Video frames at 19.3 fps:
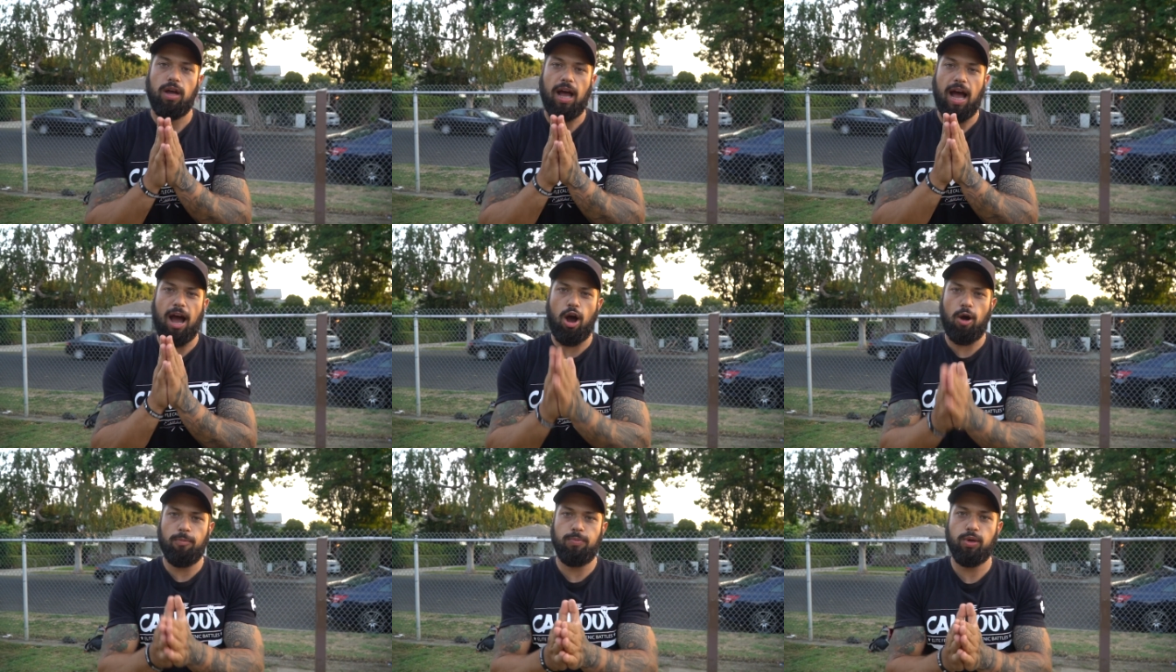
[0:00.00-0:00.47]

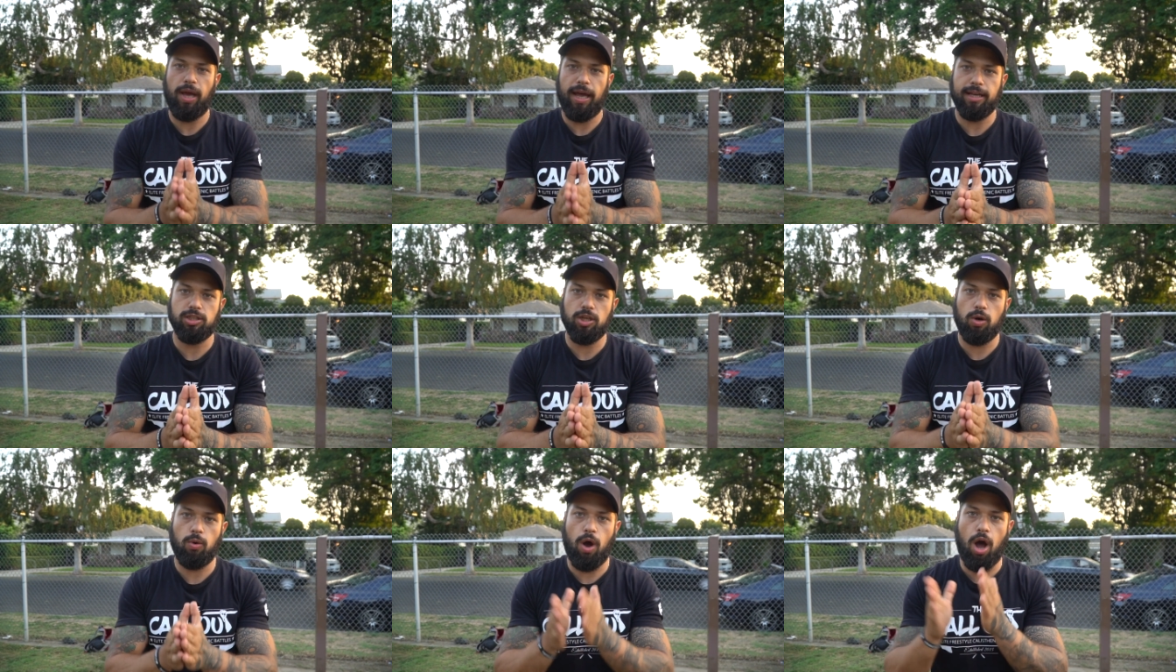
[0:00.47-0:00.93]
I hope you
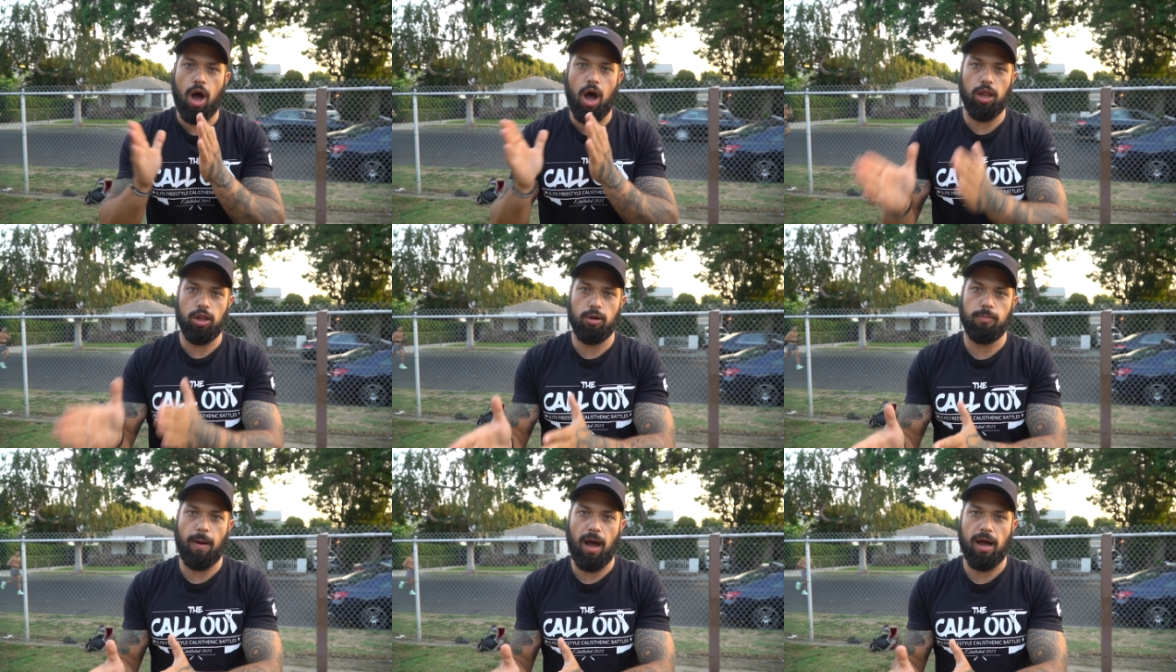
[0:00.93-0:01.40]
guys know what
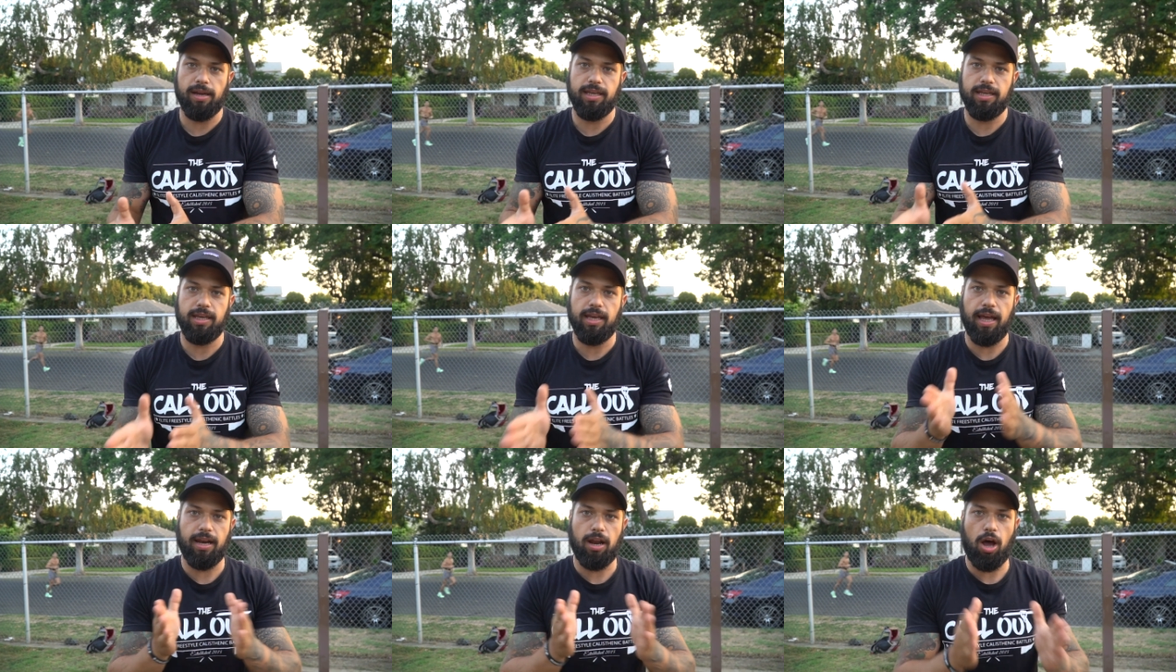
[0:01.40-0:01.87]
hollow
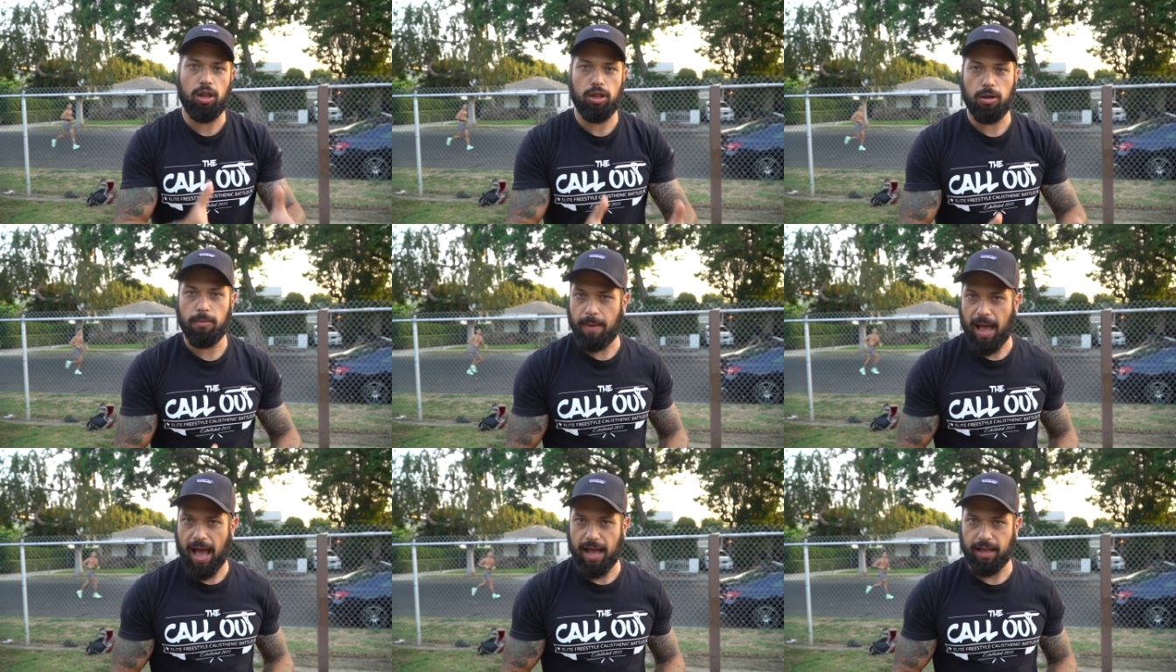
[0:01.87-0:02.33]
body and
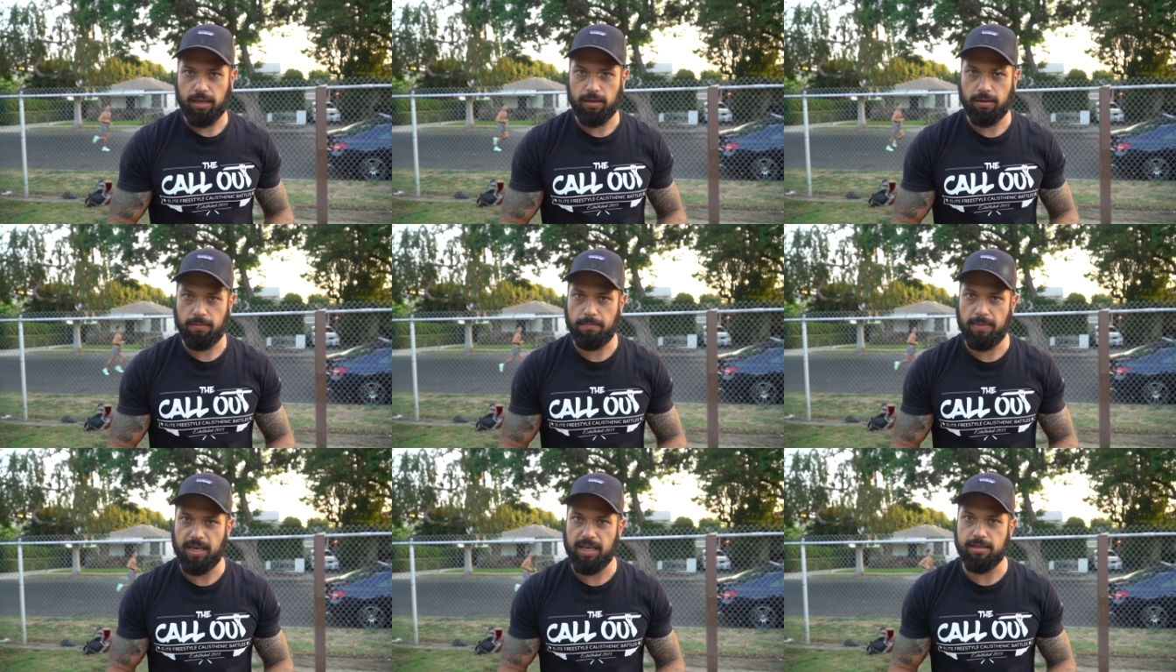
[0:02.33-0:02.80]
hollow back
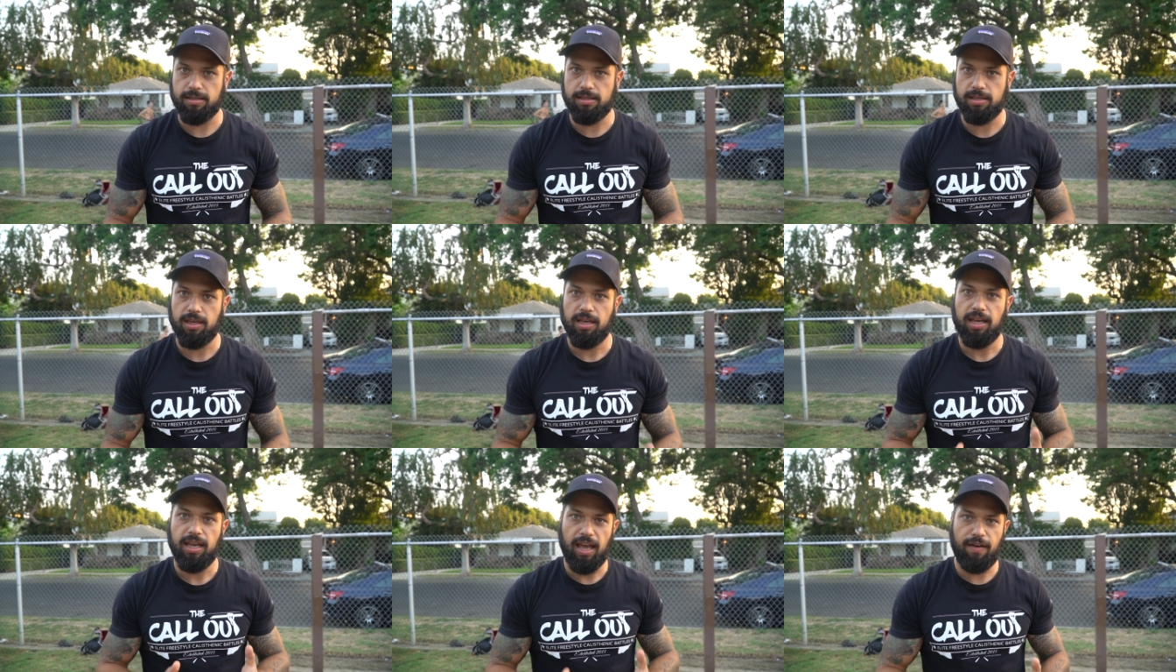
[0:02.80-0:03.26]

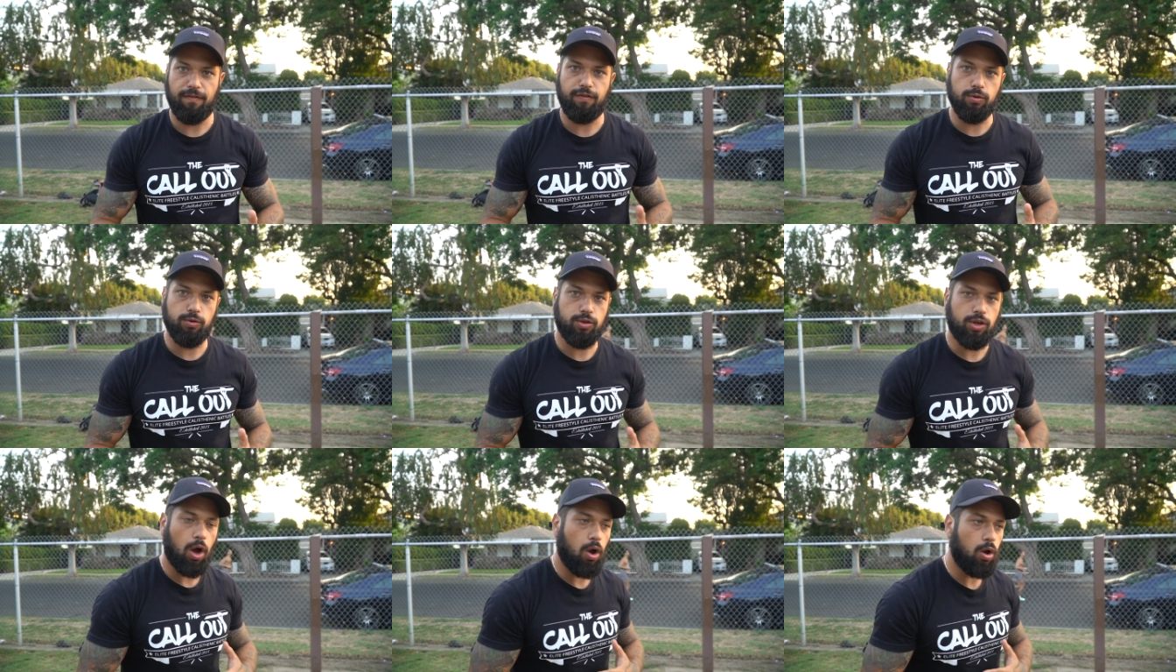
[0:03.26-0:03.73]
means. If
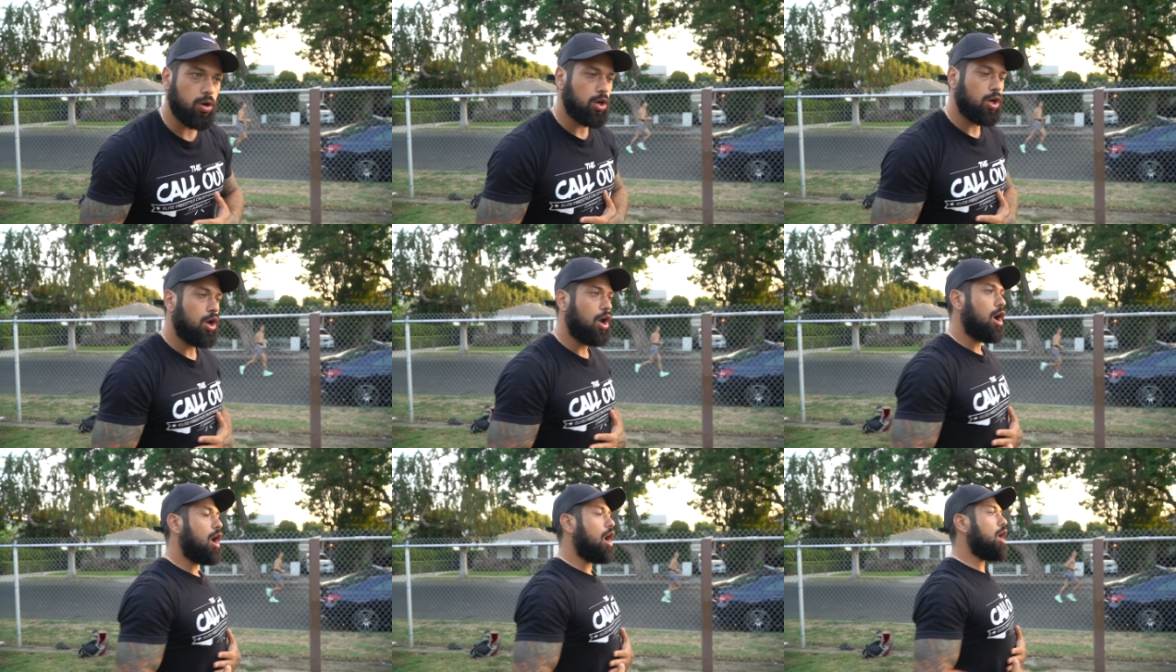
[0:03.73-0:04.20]
you don't,
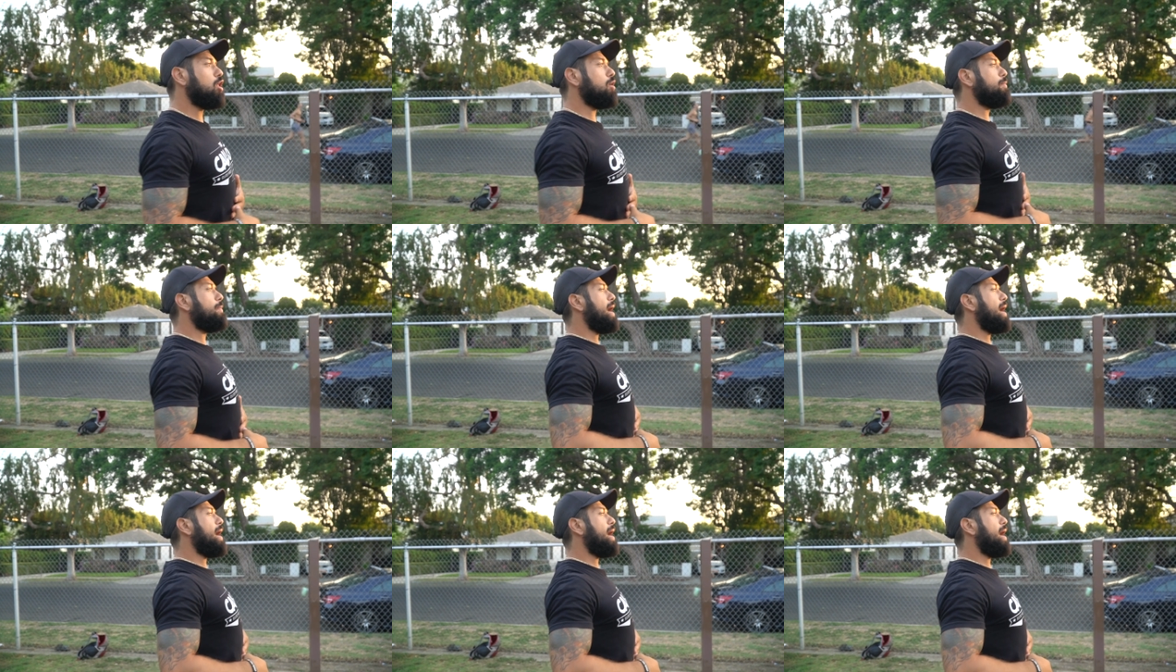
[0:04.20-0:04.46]
hollow